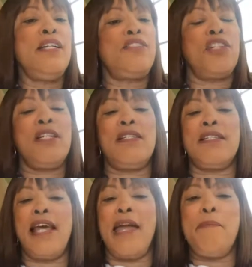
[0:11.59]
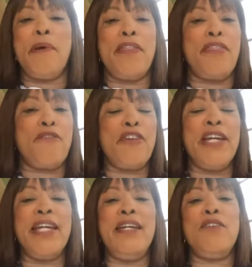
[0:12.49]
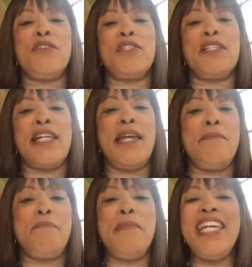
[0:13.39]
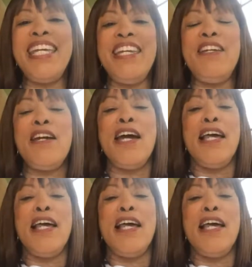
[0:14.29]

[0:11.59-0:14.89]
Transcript: just type a 3 or say me.